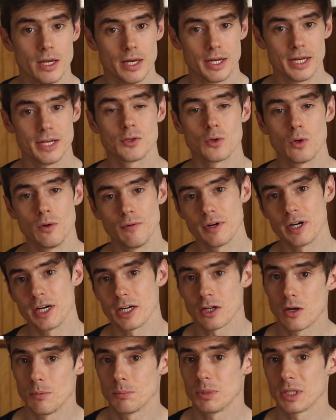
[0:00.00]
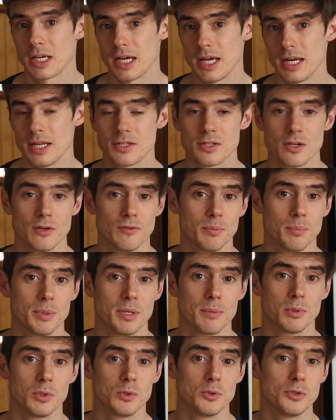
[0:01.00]
It is all very complicated, so for
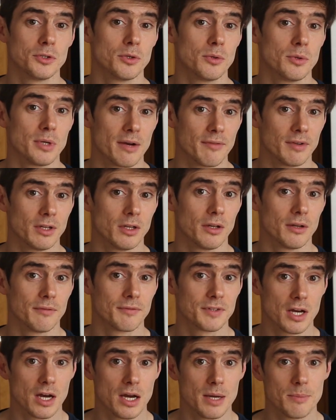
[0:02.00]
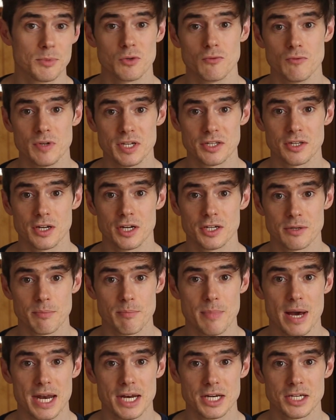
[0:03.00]
people who don't have a lot of time to research
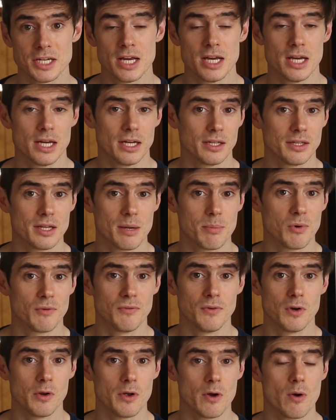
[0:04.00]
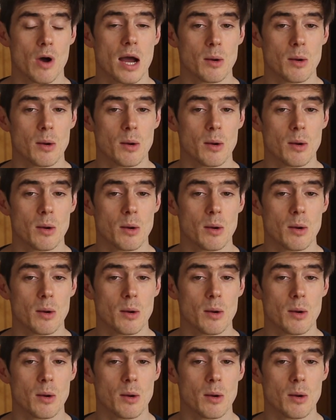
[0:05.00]
and manage their portfolio,